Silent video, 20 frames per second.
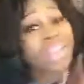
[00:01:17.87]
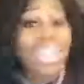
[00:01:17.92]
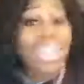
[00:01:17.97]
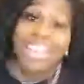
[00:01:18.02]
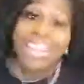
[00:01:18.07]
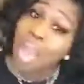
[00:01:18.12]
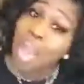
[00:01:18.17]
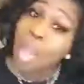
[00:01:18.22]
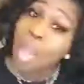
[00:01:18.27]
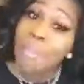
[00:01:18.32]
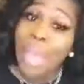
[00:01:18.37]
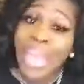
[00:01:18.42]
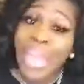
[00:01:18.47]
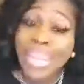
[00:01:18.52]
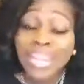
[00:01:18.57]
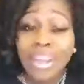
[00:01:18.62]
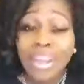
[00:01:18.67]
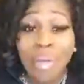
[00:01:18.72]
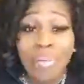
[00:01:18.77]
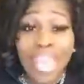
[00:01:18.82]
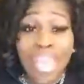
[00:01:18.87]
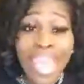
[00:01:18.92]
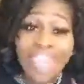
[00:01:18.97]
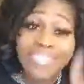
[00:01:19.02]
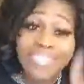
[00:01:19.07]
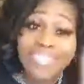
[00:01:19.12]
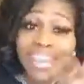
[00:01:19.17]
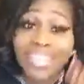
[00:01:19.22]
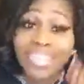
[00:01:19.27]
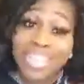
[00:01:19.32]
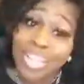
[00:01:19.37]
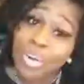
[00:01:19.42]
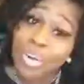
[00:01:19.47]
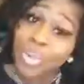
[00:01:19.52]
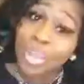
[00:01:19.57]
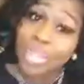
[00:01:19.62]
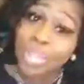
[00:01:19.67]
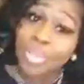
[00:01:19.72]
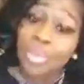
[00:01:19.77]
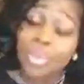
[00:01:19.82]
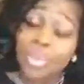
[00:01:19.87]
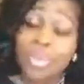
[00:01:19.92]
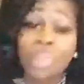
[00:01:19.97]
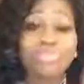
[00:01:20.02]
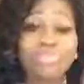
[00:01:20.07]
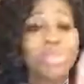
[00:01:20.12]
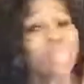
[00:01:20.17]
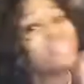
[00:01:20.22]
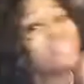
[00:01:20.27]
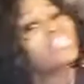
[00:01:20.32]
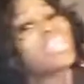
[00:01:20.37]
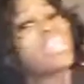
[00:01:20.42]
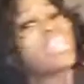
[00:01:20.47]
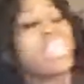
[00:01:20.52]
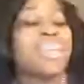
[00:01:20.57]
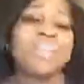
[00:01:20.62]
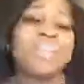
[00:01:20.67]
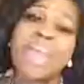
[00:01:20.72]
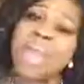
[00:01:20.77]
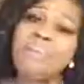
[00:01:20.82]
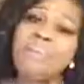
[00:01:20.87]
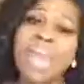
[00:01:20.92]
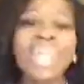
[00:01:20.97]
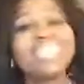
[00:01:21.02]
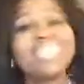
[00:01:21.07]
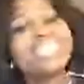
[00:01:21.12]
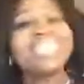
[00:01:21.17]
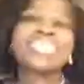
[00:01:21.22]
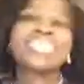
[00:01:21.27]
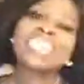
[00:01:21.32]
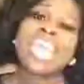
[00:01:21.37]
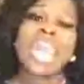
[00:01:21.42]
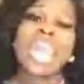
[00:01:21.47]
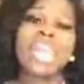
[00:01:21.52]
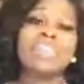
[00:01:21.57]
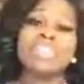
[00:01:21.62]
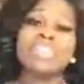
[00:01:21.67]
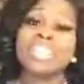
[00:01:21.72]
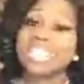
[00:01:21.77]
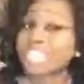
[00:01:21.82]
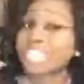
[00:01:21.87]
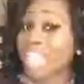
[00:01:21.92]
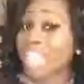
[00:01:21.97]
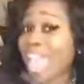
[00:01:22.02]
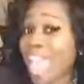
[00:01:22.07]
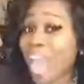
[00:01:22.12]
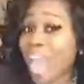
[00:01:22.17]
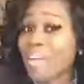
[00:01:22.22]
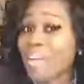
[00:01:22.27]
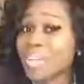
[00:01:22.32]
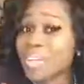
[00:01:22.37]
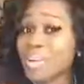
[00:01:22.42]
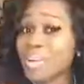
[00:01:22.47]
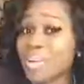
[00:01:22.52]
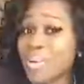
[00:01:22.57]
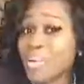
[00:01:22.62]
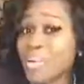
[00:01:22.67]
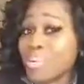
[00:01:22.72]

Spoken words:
nobody don't got nothing on you? If you didn't know, I just came to tell you.